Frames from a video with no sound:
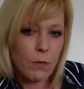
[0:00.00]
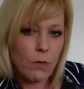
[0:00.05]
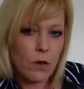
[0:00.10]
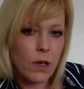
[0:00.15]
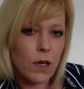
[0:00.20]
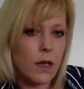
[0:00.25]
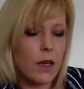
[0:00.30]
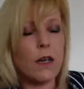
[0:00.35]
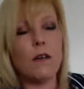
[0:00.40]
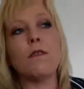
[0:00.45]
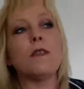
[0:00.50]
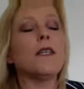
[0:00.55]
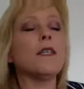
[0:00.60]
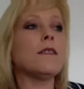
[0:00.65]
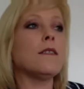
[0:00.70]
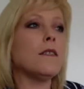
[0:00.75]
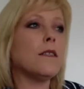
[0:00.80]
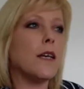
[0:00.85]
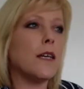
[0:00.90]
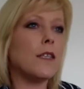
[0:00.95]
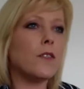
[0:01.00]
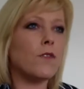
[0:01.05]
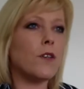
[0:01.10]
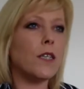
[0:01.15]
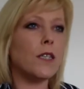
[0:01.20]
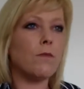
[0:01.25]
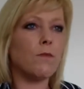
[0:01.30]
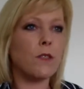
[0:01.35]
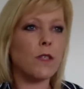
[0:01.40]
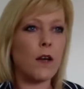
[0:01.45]
uh, yesterday's
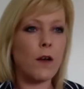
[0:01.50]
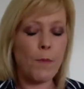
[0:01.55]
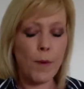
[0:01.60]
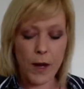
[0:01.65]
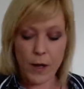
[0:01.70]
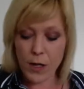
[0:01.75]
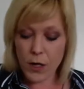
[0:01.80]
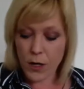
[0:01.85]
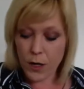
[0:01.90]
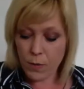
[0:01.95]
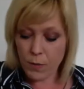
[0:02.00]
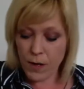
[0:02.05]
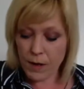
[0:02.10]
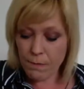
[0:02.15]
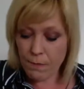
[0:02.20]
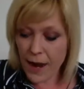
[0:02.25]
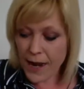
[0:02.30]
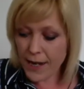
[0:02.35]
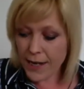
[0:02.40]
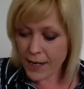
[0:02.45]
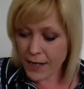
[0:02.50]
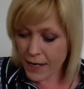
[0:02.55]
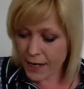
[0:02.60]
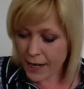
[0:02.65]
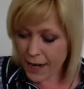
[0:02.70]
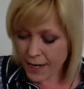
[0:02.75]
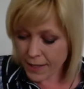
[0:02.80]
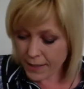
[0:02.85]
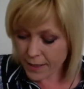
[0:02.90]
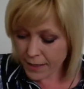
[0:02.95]
reading was about you know being back in your
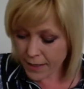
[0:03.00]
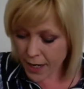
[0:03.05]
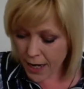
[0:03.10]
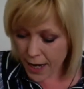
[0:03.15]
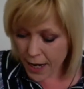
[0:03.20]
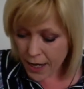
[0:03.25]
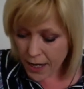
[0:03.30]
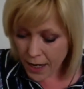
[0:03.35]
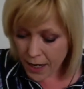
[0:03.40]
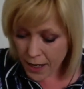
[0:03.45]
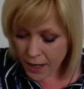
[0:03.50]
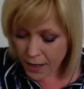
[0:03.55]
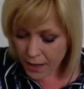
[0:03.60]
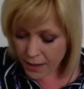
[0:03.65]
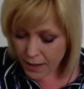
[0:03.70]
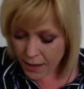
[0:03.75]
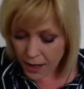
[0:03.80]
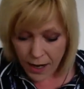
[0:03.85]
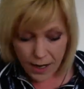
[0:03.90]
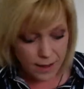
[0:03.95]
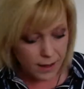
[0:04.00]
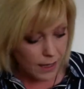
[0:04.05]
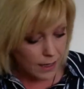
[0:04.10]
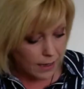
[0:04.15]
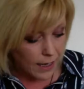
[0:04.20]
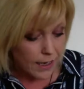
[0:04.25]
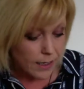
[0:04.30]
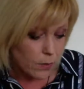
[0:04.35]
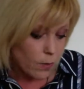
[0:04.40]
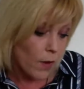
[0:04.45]
casket. I
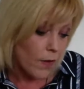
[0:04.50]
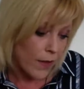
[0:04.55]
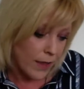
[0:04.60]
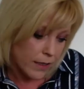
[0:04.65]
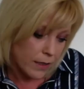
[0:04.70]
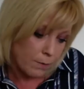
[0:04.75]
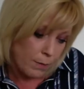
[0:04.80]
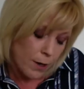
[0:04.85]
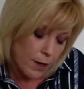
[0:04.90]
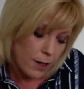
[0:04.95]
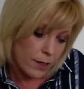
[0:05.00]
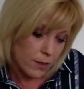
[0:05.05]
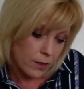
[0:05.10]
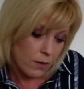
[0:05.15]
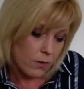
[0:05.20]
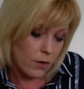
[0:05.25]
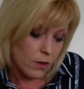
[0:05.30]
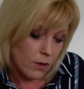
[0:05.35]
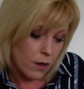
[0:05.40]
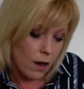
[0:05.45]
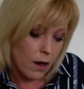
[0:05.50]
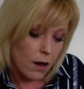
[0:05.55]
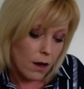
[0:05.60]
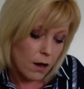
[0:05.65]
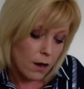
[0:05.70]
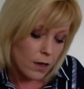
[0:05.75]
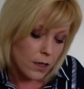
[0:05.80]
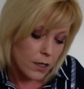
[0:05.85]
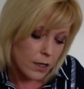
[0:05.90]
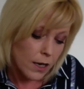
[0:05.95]
think that's what this person
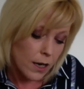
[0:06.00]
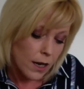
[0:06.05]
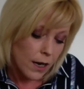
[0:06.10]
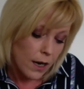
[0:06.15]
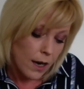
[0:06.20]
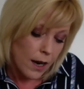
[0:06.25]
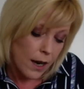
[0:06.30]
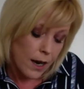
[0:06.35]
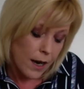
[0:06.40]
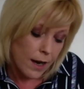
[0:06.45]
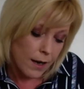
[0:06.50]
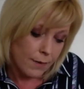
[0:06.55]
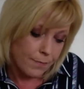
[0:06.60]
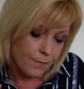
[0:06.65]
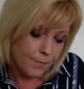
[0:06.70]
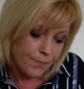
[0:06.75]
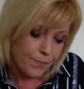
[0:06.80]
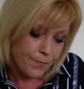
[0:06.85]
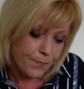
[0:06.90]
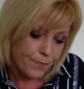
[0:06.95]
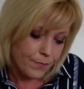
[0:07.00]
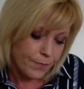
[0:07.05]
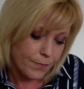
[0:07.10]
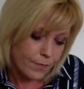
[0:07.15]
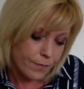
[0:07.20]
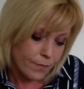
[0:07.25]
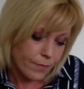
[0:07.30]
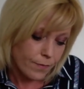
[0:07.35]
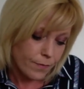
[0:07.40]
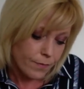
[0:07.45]
thought. Um,
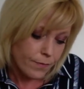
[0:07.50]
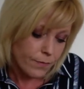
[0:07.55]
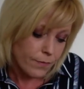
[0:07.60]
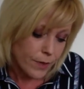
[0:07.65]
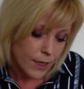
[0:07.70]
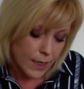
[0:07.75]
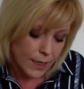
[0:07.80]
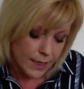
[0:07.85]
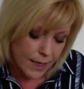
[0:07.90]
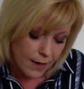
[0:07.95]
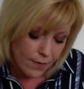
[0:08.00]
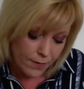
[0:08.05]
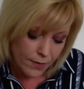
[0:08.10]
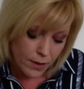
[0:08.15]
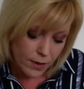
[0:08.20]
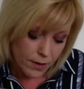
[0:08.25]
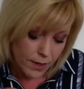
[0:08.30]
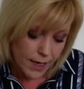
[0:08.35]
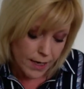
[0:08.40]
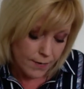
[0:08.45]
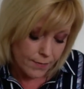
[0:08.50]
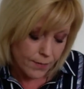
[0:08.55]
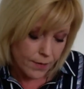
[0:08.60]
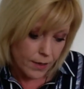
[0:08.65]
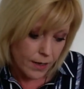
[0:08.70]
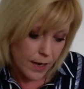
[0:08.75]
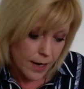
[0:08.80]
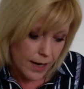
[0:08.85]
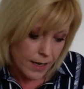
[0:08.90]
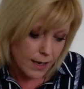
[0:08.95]
Definitely,
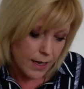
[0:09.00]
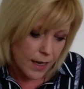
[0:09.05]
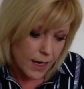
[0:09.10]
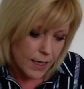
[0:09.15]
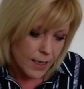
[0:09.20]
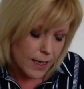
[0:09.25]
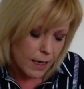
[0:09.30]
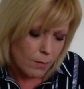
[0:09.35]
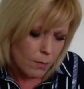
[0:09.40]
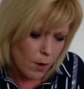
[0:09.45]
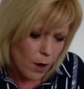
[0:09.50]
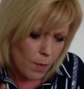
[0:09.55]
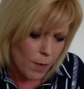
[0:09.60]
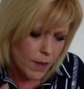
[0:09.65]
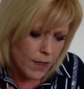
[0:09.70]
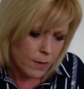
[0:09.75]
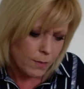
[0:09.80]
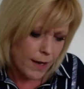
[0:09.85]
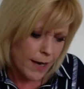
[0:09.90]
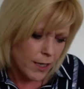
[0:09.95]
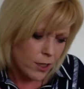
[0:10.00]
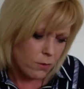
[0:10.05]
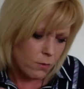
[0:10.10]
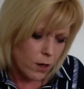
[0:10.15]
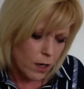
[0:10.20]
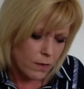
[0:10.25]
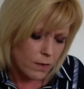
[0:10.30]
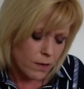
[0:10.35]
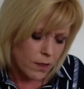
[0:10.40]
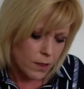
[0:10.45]
yeah. Tell me more about this Page of
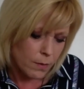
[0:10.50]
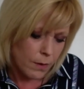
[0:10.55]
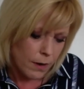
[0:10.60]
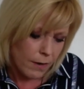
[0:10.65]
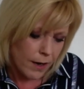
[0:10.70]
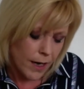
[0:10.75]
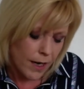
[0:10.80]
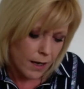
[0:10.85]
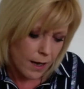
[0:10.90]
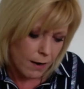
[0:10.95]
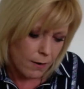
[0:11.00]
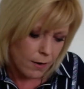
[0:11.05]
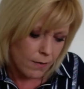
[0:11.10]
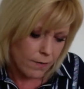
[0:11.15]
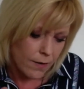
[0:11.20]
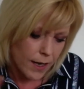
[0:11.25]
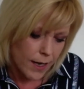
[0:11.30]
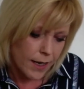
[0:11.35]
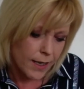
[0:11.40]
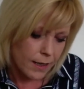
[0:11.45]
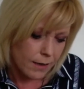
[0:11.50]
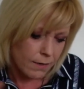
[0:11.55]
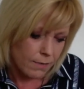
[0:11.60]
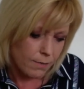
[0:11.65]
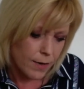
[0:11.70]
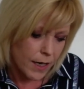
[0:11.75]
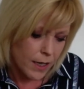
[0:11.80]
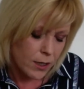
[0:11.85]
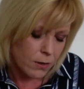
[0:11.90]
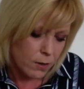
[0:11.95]
Wands, Spirit, clarify.
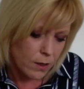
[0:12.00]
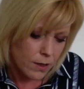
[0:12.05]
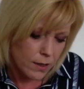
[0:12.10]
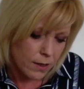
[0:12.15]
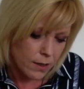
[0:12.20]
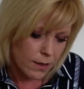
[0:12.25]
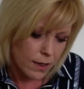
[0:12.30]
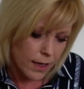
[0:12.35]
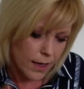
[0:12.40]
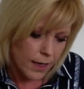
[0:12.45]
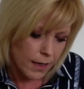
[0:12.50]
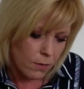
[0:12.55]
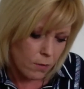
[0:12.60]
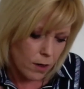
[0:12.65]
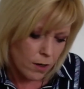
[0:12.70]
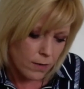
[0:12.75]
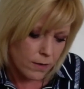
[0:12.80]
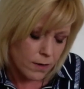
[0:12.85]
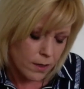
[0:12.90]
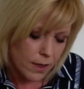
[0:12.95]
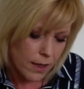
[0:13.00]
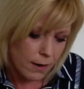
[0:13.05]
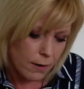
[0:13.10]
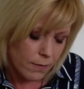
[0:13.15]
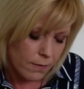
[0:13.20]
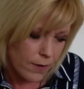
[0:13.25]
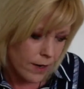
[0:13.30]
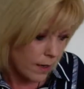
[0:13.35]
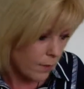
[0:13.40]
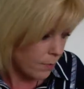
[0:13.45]
Page of Wands to the Knight of Wands,
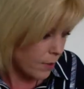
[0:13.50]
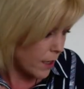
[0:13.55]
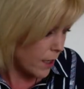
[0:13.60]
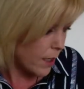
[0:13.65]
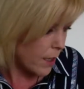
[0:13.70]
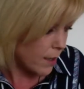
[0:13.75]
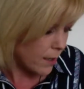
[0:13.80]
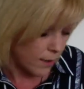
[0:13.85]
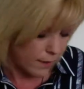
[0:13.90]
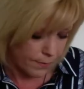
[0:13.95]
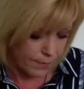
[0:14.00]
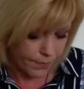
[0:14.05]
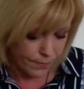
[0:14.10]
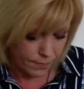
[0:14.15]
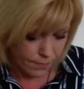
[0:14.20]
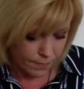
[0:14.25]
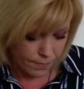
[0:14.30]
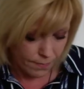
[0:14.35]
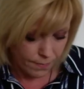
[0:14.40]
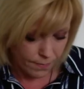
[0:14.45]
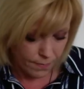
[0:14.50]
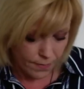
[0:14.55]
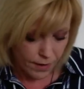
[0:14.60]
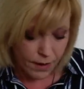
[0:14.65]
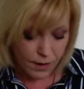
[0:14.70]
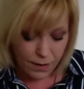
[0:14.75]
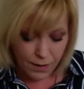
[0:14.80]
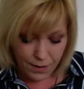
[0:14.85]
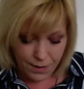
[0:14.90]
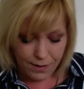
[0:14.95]
clarify please.
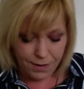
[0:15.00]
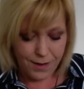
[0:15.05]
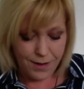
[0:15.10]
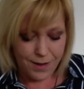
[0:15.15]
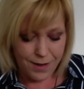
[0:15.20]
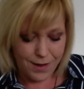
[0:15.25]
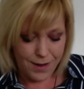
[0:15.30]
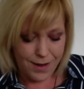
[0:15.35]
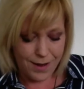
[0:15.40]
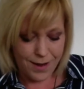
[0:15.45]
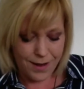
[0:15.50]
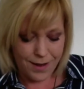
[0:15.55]
Yeah.